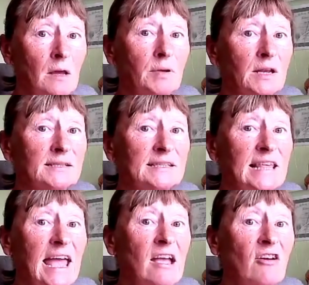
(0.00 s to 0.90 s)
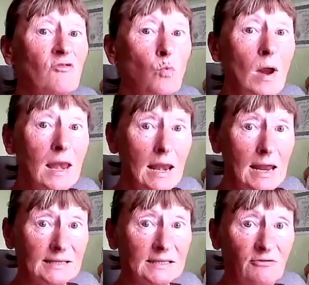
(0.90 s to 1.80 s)
because they have
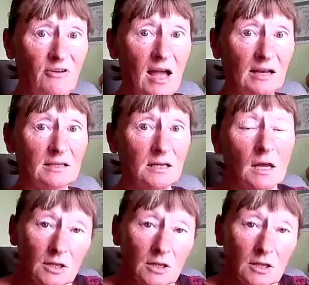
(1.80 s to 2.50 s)
witnessed the fact